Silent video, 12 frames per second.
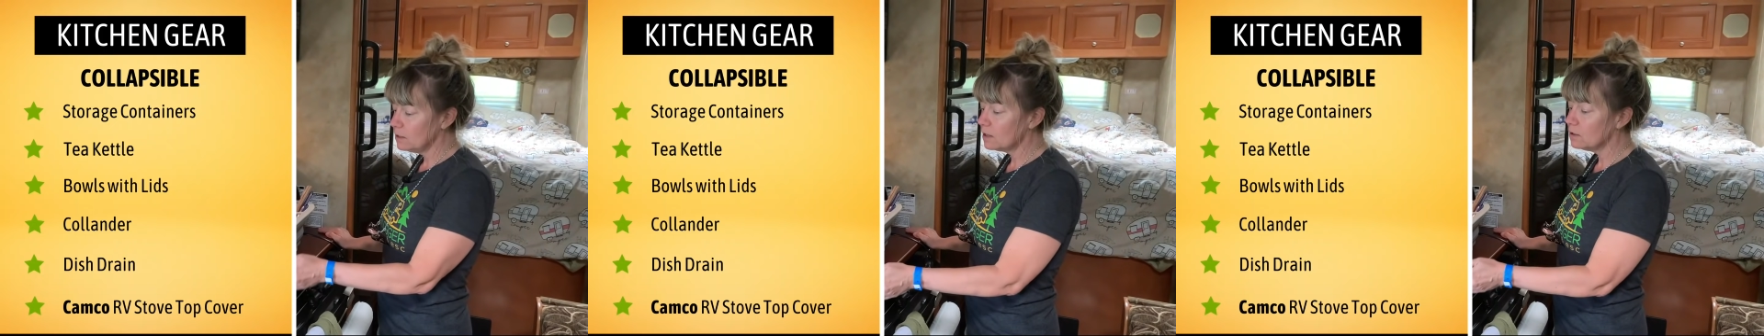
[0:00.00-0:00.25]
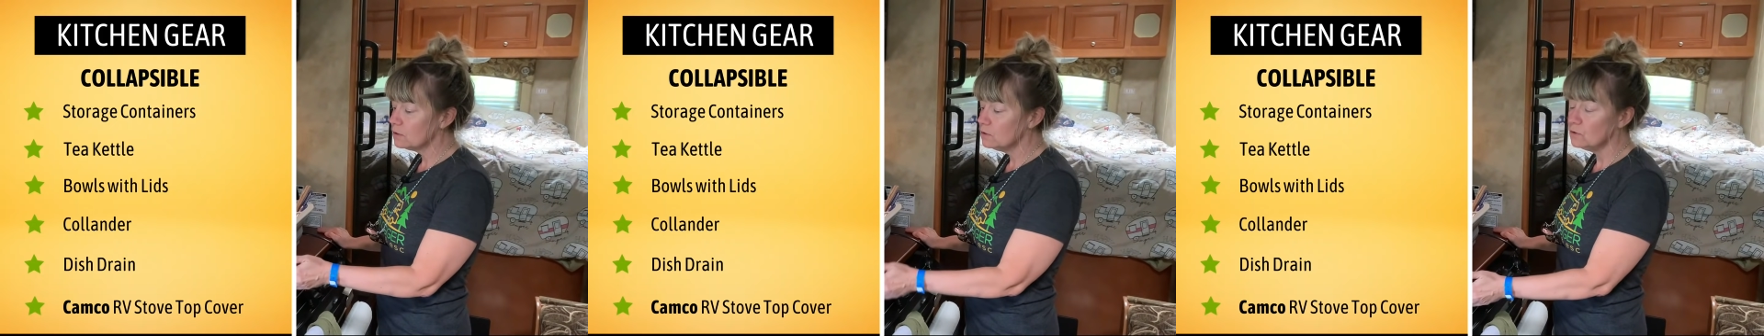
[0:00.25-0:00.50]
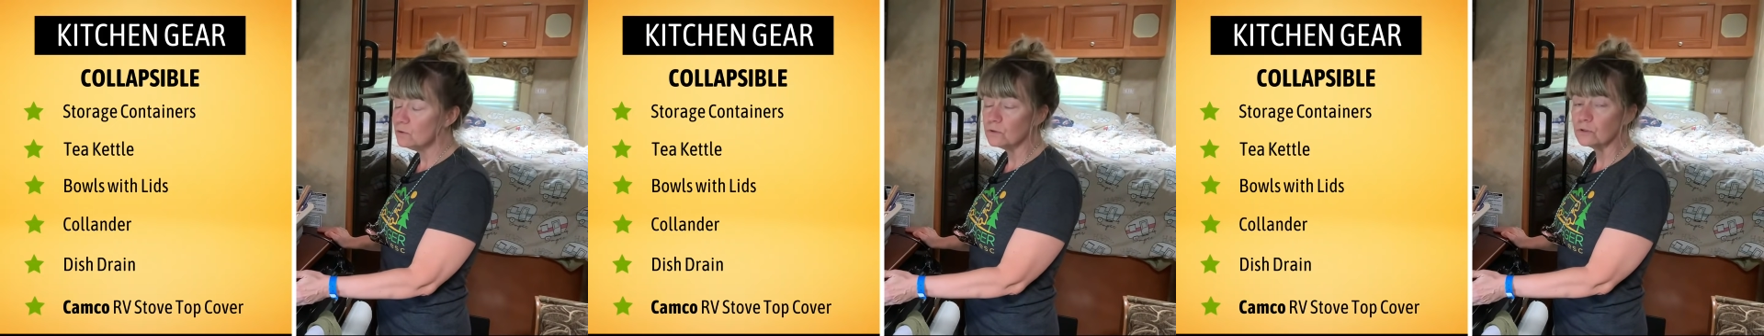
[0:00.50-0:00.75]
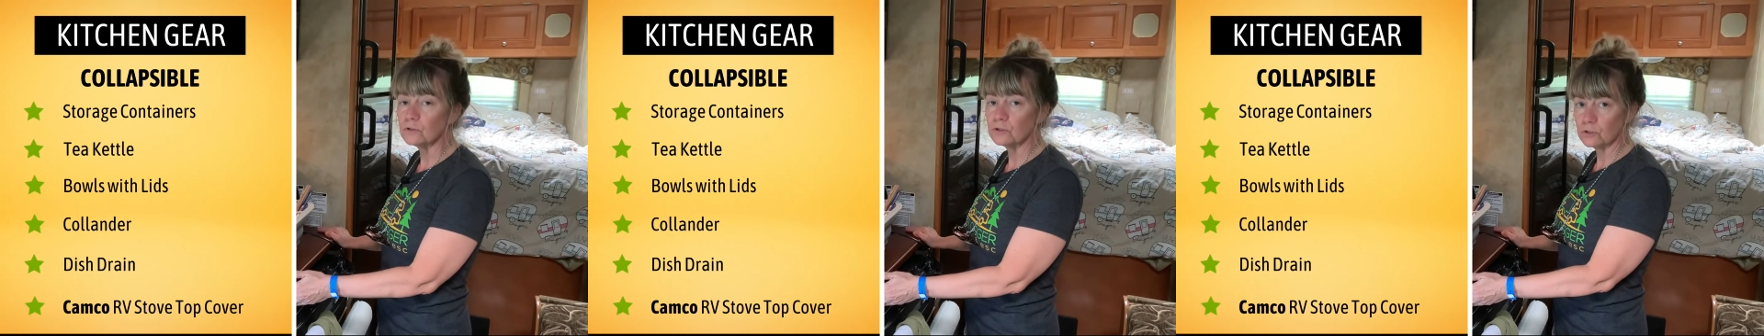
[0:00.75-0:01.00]
A lot of the
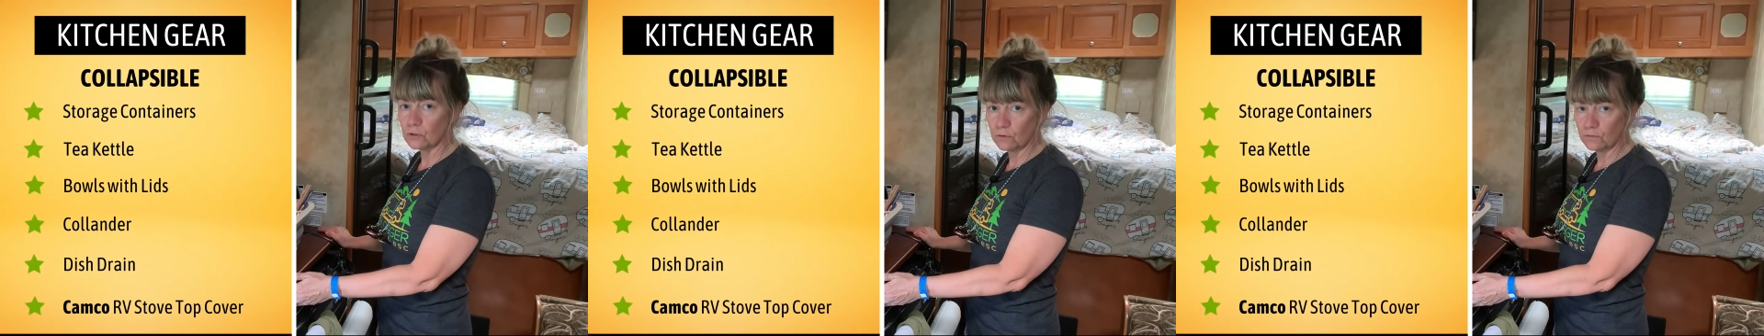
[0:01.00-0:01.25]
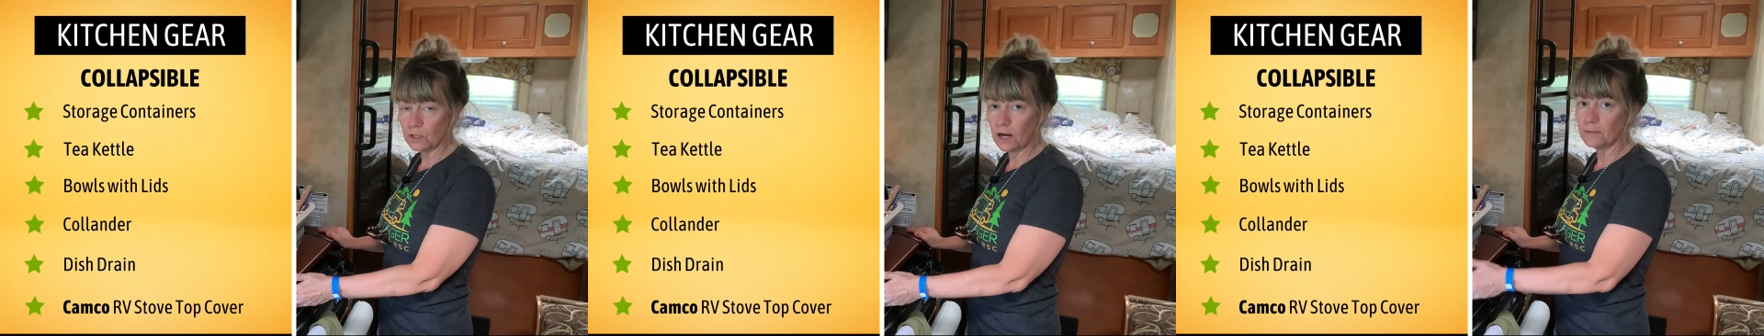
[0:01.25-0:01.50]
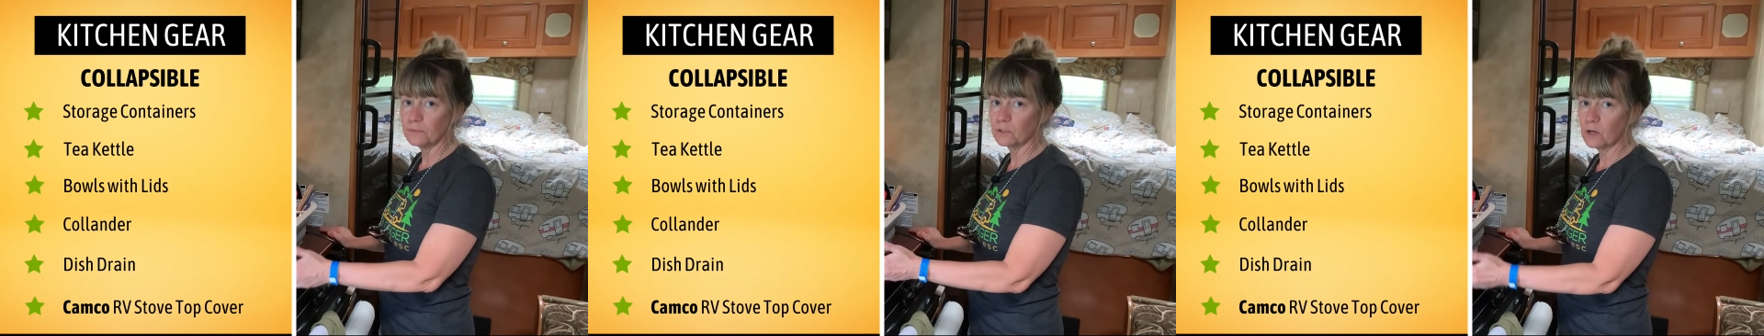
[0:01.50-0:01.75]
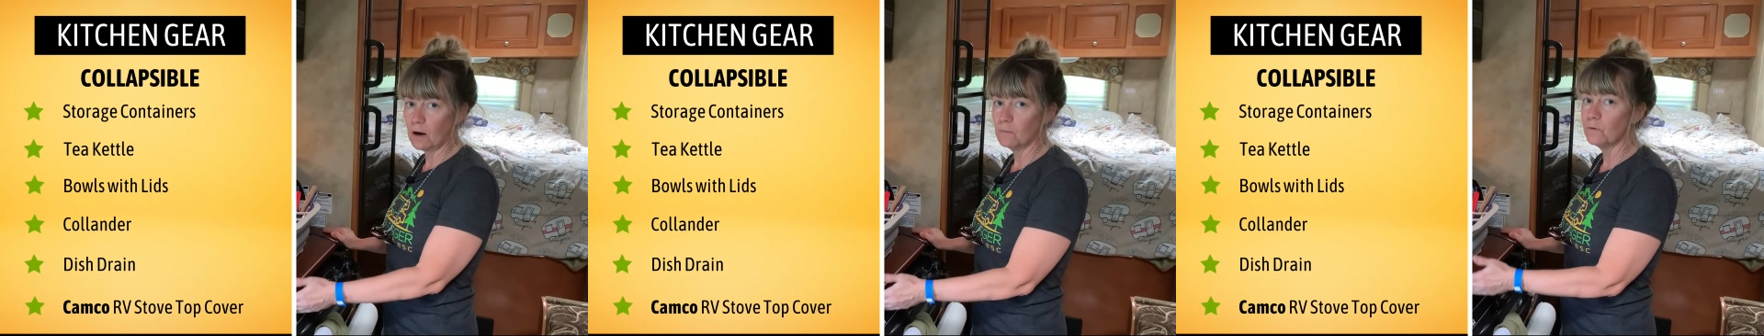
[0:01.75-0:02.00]
newer
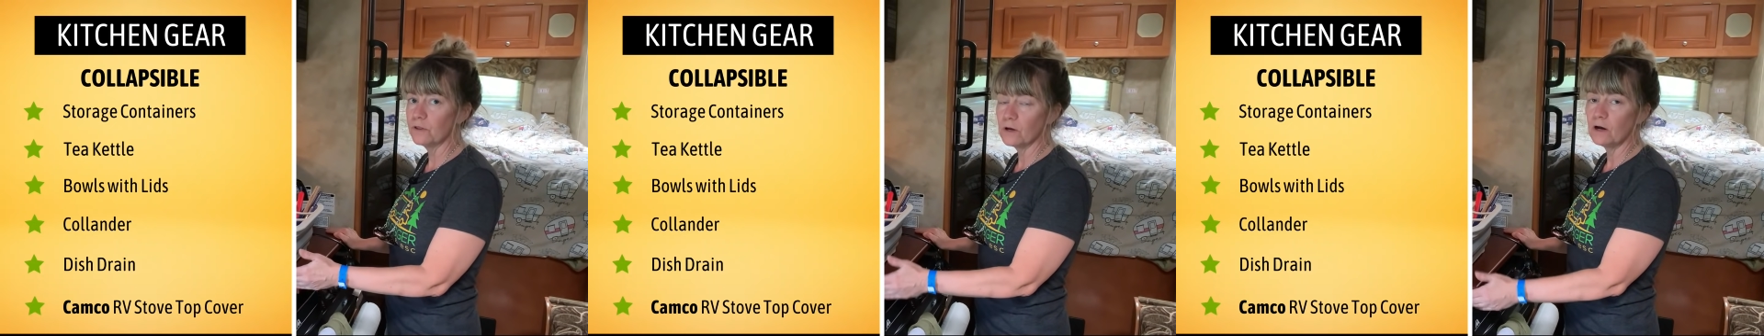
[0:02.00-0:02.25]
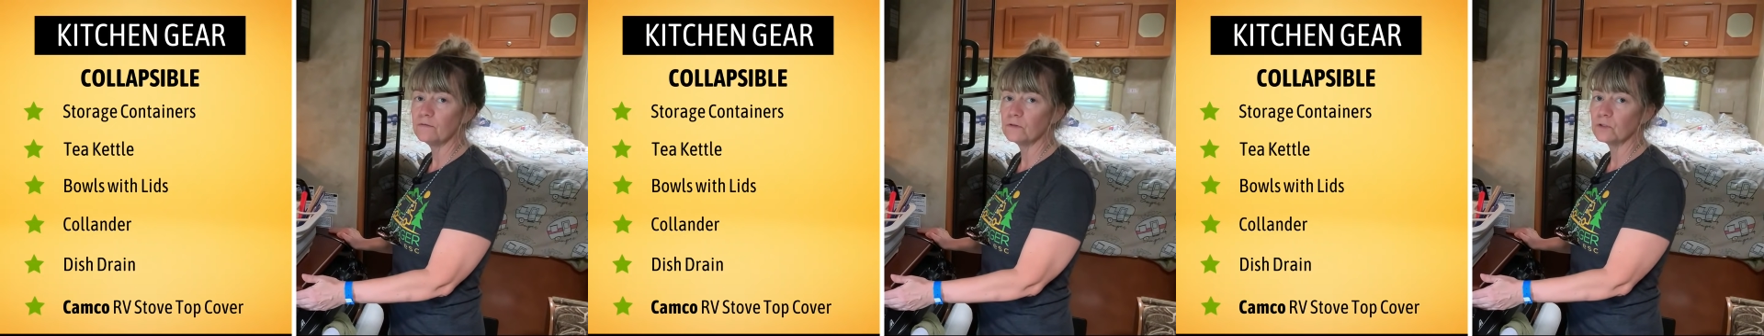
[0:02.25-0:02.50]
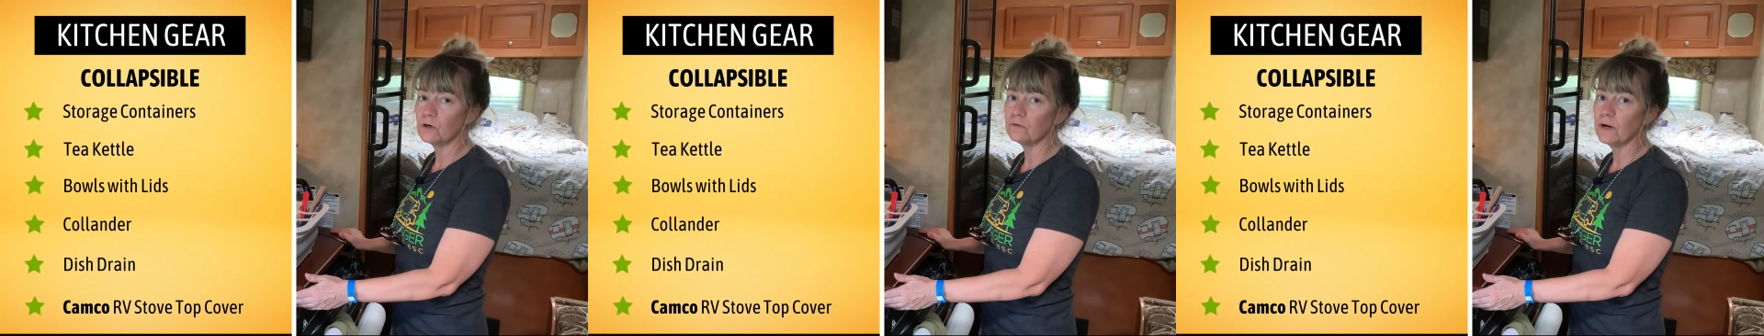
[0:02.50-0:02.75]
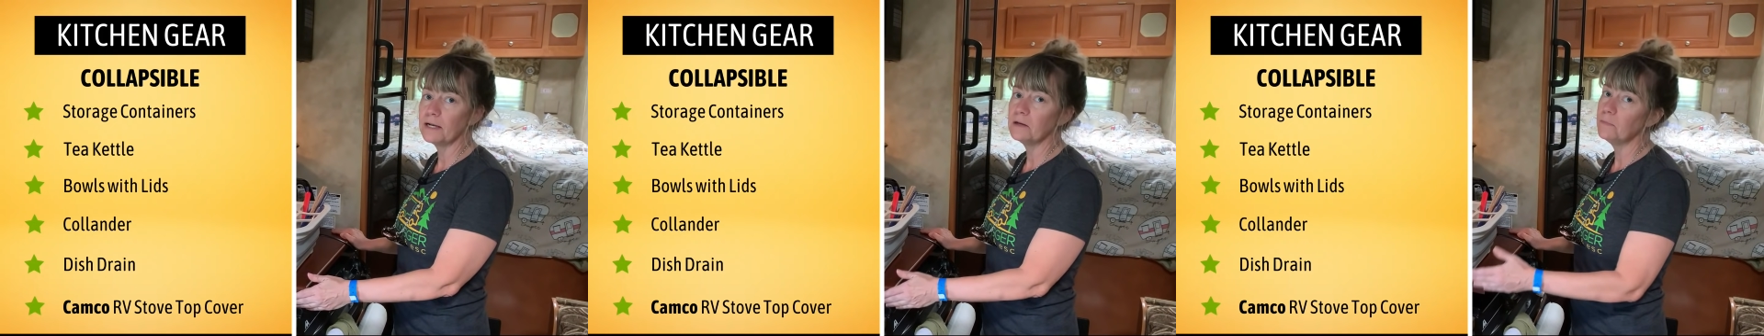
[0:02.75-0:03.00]
stovetops come with covers
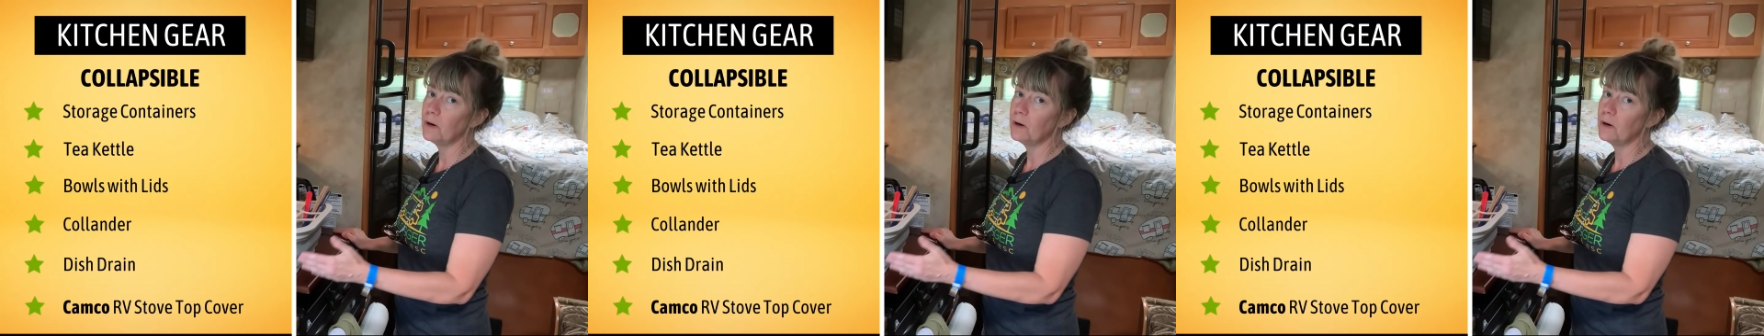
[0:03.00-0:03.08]
already,